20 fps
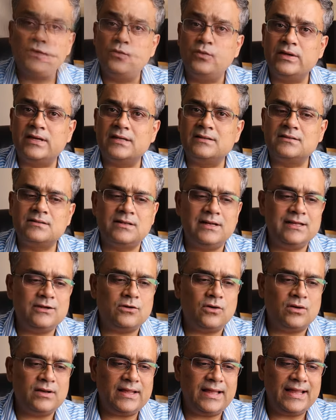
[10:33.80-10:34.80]
We can click
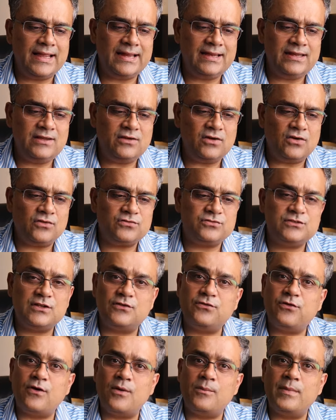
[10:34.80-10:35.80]
on any of the
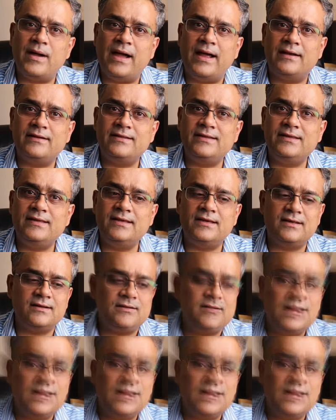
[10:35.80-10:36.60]
format here,